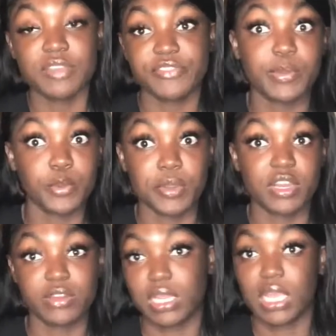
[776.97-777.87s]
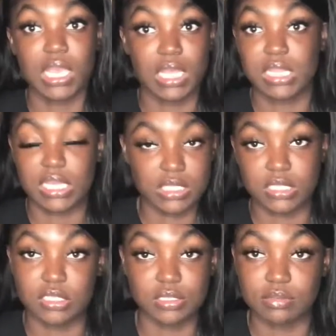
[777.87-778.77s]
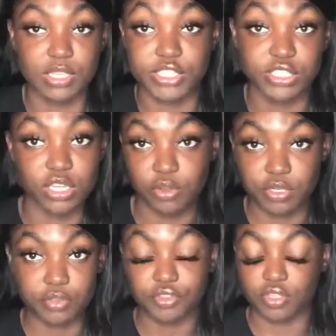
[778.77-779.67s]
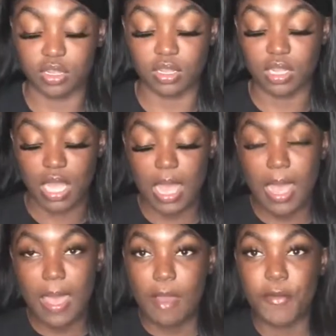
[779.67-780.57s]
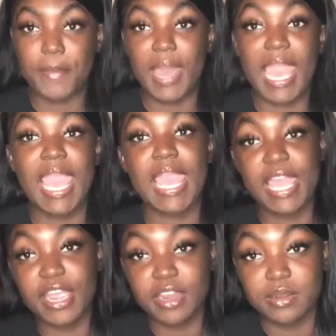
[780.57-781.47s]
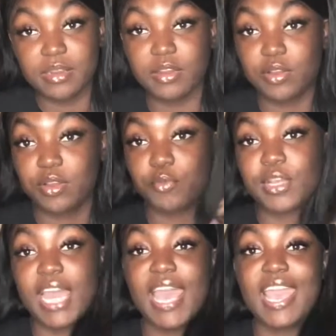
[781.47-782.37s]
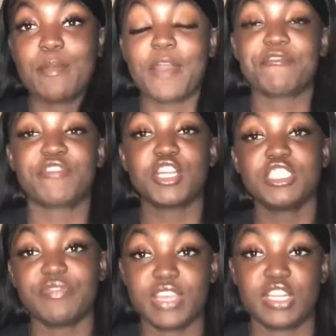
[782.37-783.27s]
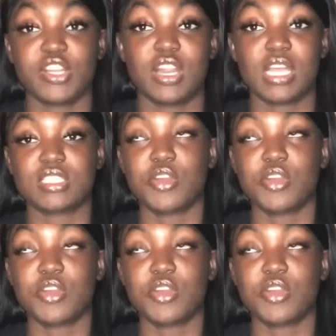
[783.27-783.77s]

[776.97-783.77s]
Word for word: February, and they still they're still holding on strong. With my hair, when I had my first vendor, I